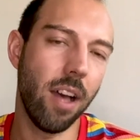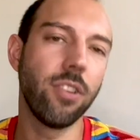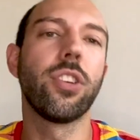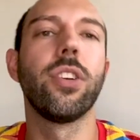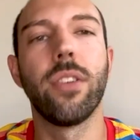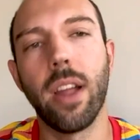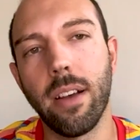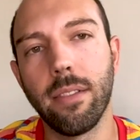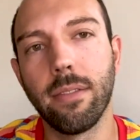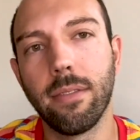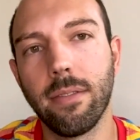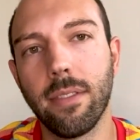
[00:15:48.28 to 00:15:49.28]
I'll show you
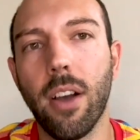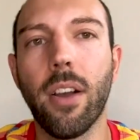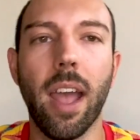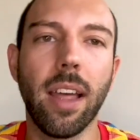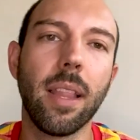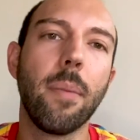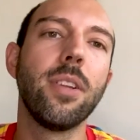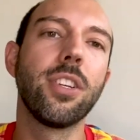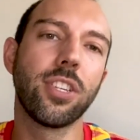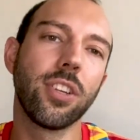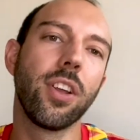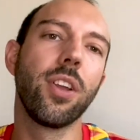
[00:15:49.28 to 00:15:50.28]
now. Okay, let me
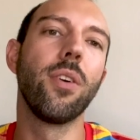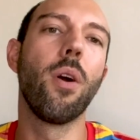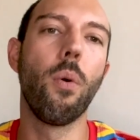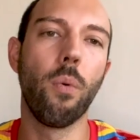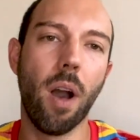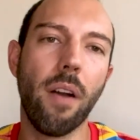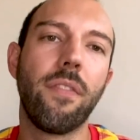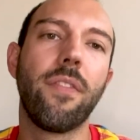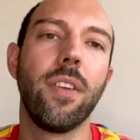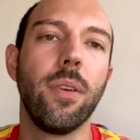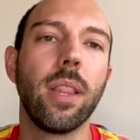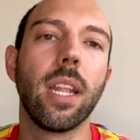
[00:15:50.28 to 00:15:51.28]
just show you a
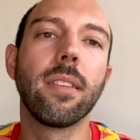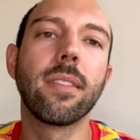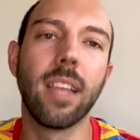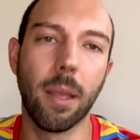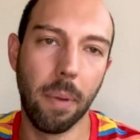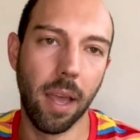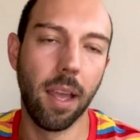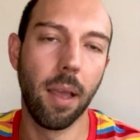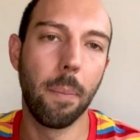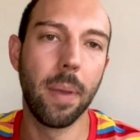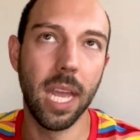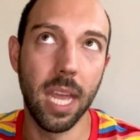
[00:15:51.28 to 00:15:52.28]
few little sneak
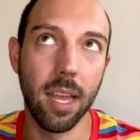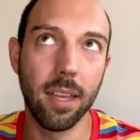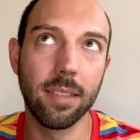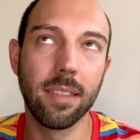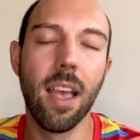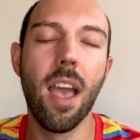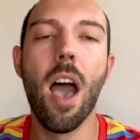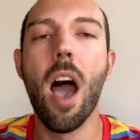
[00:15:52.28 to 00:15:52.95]
peeks